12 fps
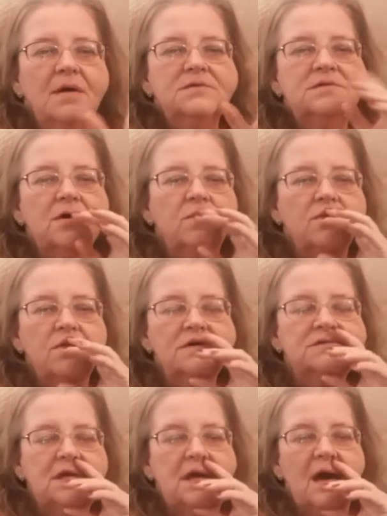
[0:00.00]
So we'll
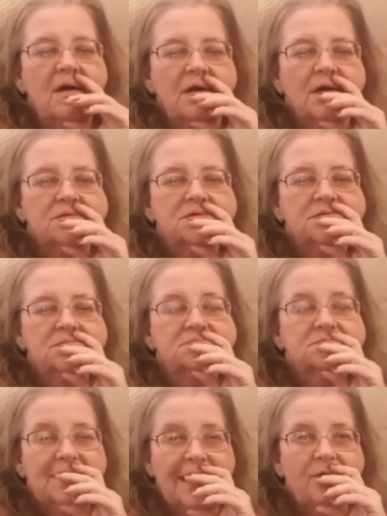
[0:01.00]
see how it goes.
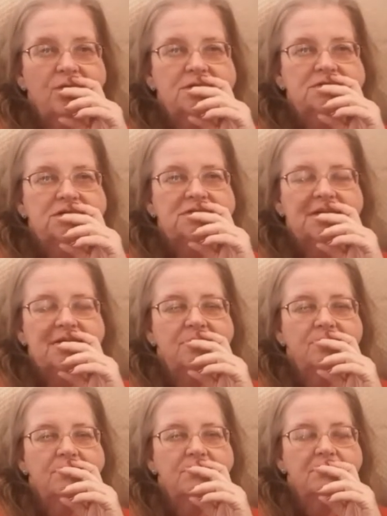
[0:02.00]
We'll just see.
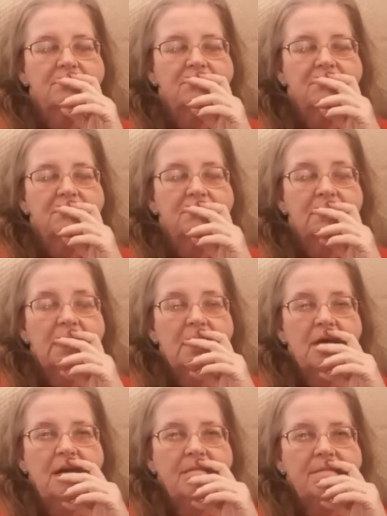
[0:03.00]

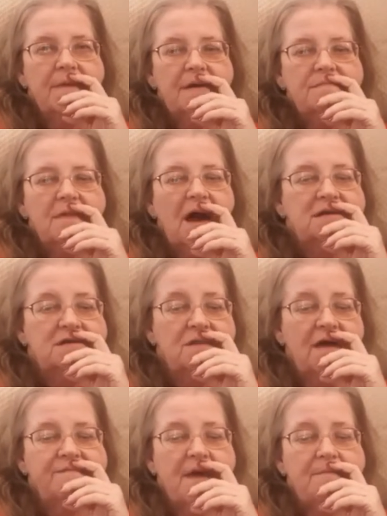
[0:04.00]
But I do
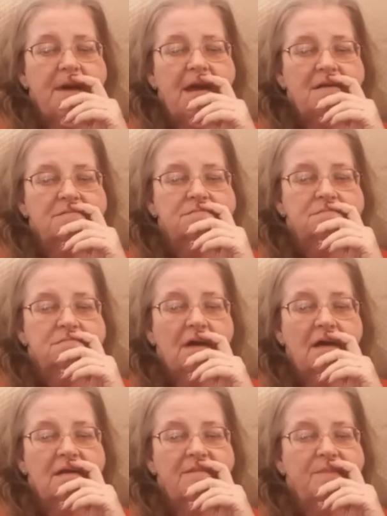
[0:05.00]
love that pattern.
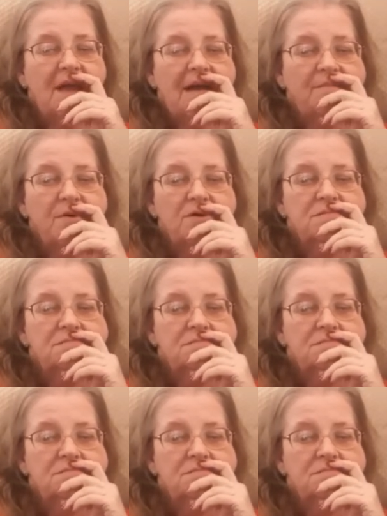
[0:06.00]
I love Blackbird.